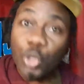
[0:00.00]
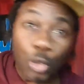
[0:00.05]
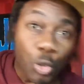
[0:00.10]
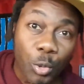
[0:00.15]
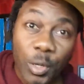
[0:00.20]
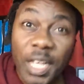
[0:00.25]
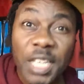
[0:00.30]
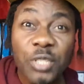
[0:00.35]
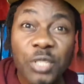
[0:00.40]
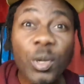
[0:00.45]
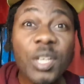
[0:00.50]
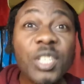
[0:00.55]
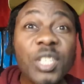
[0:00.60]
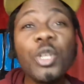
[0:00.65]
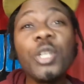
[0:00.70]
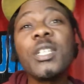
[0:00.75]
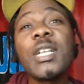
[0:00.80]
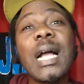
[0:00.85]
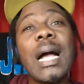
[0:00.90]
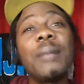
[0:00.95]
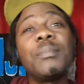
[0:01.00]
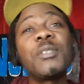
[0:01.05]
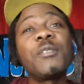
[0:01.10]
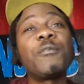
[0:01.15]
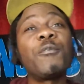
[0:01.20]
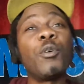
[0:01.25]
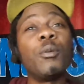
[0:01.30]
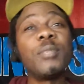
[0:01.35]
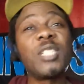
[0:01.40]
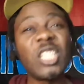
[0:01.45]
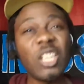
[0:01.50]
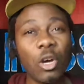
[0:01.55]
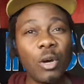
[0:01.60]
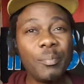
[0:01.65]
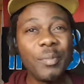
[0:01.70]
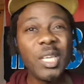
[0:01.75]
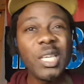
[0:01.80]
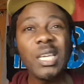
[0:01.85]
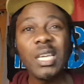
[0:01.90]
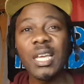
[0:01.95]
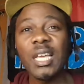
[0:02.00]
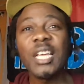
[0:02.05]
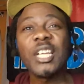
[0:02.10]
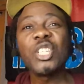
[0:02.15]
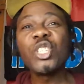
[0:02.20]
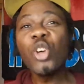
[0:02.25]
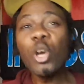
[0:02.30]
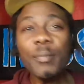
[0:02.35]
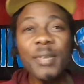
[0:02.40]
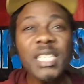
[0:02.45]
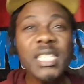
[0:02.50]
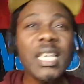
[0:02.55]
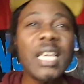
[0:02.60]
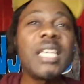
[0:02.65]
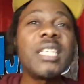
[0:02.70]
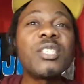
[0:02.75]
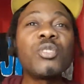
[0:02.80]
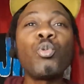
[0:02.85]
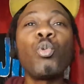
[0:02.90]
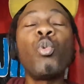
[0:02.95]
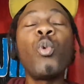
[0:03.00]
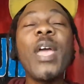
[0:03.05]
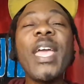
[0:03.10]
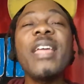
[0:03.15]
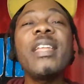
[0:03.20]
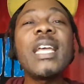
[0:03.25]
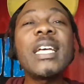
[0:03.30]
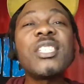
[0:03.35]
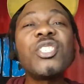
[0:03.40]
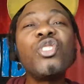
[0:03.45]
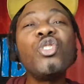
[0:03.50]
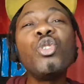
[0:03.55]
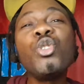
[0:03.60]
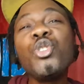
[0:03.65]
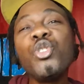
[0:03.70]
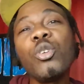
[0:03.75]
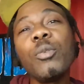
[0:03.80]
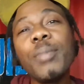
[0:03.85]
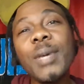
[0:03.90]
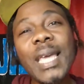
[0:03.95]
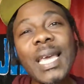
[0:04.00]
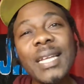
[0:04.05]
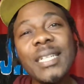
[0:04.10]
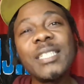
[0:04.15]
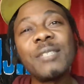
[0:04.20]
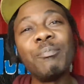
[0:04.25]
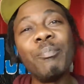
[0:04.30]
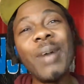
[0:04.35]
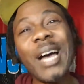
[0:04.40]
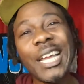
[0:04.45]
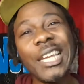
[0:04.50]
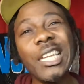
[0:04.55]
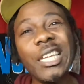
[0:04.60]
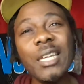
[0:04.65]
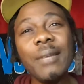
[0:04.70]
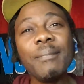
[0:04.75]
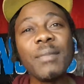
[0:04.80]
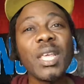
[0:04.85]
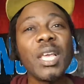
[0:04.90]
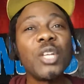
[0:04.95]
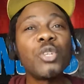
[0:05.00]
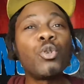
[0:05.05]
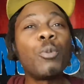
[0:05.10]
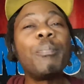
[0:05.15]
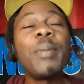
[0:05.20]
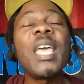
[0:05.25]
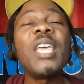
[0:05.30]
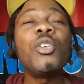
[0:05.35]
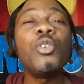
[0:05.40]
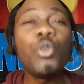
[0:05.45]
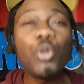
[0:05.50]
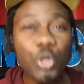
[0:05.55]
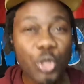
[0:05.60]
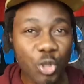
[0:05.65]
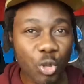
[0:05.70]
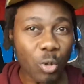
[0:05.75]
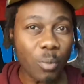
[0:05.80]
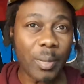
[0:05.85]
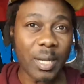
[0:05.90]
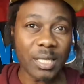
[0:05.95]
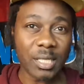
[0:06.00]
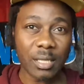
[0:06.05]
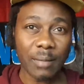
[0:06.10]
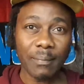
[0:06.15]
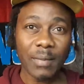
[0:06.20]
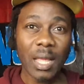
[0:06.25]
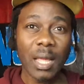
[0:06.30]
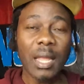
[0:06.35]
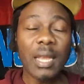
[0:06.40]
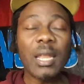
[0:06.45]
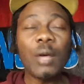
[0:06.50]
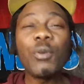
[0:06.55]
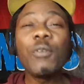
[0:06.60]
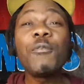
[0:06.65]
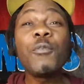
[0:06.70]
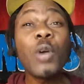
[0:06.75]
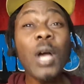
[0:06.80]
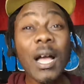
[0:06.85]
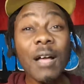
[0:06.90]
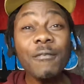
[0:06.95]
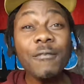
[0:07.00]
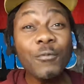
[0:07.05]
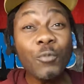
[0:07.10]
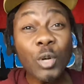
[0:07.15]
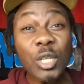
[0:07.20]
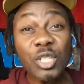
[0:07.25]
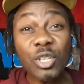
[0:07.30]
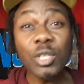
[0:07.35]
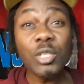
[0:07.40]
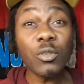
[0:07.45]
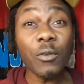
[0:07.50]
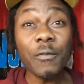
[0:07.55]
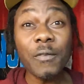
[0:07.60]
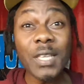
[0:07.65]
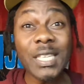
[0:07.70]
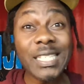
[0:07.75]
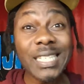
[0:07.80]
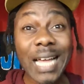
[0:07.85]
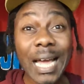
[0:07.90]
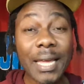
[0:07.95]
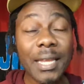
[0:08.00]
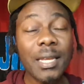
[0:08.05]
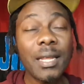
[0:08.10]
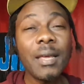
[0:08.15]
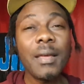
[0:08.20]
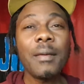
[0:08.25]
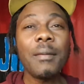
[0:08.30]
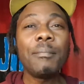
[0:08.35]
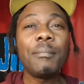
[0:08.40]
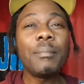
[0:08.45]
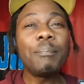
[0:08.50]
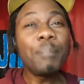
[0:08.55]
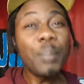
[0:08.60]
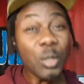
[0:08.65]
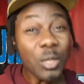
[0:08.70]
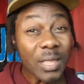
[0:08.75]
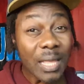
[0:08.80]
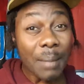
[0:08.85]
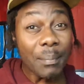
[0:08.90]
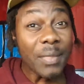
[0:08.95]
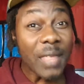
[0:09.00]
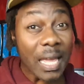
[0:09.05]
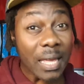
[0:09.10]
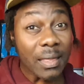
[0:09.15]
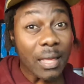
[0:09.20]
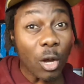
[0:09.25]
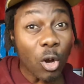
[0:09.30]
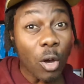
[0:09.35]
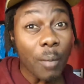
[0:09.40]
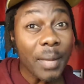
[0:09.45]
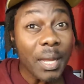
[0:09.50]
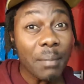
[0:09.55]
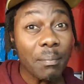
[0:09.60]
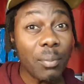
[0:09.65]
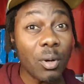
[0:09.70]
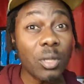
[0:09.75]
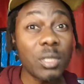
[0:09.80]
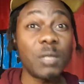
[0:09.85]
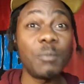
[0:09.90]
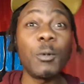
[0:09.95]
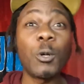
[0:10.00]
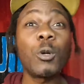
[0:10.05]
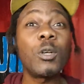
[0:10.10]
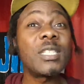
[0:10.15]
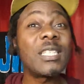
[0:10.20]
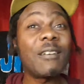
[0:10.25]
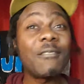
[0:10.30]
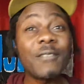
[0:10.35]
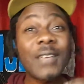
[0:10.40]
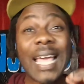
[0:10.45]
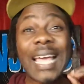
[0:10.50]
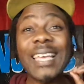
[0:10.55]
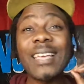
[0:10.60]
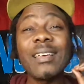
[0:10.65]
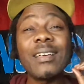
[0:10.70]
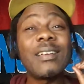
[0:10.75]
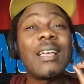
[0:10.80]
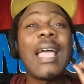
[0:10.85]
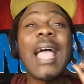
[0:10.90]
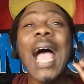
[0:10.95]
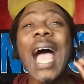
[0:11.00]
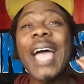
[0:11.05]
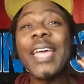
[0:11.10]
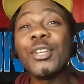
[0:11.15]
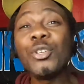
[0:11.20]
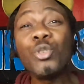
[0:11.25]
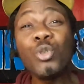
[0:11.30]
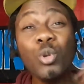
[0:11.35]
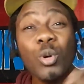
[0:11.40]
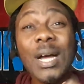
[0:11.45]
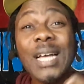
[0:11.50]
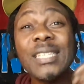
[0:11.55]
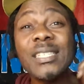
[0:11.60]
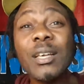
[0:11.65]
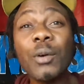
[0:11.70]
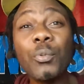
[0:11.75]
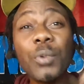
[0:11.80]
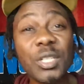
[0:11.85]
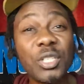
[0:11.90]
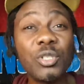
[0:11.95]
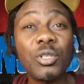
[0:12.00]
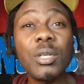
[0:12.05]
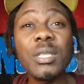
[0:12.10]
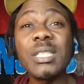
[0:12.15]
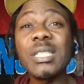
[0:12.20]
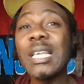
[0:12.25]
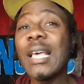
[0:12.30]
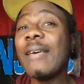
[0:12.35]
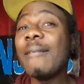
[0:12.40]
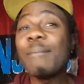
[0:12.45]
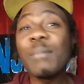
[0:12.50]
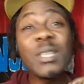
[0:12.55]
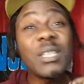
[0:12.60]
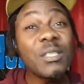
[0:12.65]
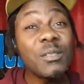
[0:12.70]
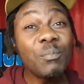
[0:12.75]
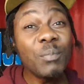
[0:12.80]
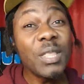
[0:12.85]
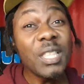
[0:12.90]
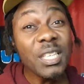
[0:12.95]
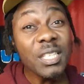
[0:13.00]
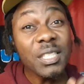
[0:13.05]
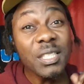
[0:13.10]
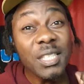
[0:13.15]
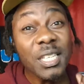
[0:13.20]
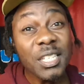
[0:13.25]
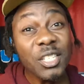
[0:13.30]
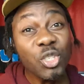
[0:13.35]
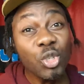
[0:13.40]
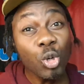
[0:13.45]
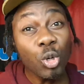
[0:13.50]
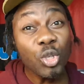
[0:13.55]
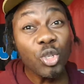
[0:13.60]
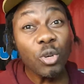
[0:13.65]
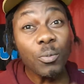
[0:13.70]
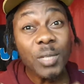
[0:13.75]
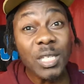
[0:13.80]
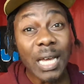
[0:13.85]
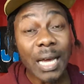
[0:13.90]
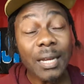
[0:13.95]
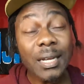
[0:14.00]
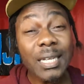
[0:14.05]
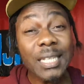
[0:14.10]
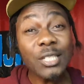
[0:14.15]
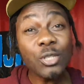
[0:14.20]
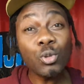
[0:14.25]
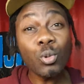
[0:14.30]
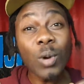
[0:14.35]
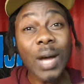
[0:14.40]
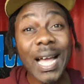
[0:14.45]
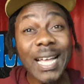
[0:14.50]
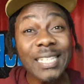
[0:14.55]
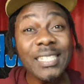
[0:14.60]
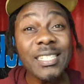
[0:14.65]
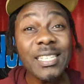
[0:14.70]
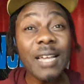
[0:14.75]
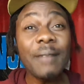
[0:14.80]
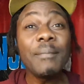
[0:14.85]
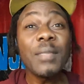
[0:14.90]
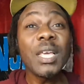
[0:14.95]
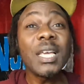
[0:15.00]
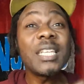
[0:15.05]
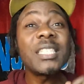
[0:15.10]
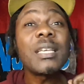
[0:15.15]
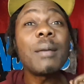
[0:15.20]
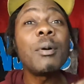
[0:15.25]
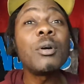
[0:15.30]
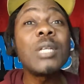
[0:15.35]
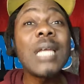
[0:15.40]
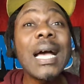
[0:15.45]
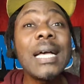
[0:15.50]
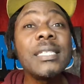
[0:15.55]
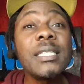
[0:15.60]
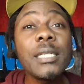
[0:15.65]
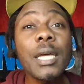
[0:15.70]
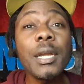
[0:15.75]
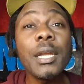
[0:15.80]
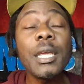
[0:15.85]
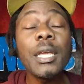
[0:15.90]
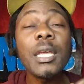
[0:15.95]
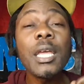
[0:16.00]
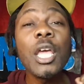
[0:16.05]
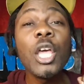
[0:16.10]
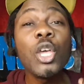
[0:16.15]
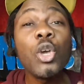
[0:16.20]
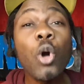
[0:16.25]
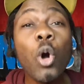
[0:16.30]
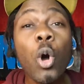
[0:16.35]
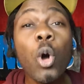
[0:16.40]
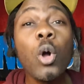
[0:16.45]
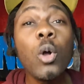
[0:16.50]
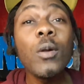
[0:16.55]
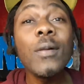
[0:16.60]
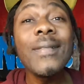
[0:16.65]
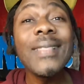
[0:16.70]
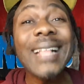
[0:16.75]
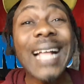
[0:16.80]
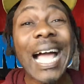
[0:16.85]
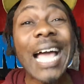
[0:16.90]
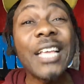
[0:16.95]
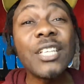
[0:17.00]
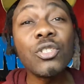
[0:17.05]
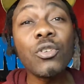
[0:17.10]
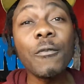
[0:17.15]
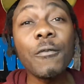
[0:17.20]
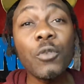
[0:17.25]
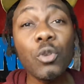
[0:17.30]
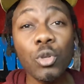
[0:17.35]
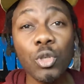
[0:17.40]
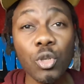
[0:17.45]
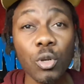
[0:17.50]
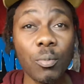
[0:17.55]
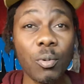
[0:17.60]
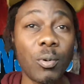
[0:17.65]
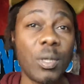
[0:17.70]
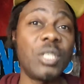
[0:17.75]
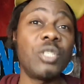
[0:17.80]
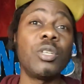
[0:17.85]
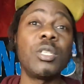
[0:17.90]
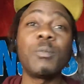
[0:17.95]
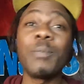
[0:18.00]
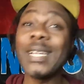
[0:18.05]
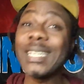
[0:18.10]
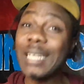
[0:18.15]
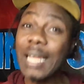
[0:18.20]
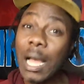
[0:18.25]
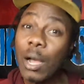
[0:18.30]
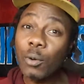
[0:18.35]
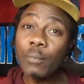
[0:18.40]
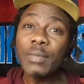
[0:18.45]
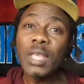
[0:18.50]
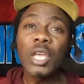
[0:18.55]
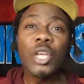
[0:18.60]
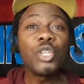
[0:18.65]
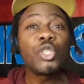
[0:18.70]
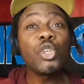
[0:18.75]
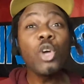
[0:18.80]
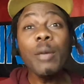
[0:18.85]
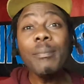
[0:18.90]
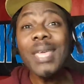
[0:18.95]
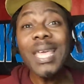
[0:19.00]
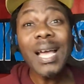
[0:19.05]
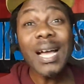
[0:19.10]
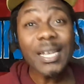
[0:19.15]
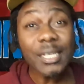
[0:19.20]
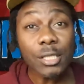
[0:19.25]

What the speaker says: Today's question comes from Tommy. Tommy says, where does YouTube get money to pay YouTubers? Now, if you have questions of this kind, put them there in the comment box, because I do answer questions. This YouTube channel is to answer. It's about answering all kinds of YouTube questions. But now, Tommy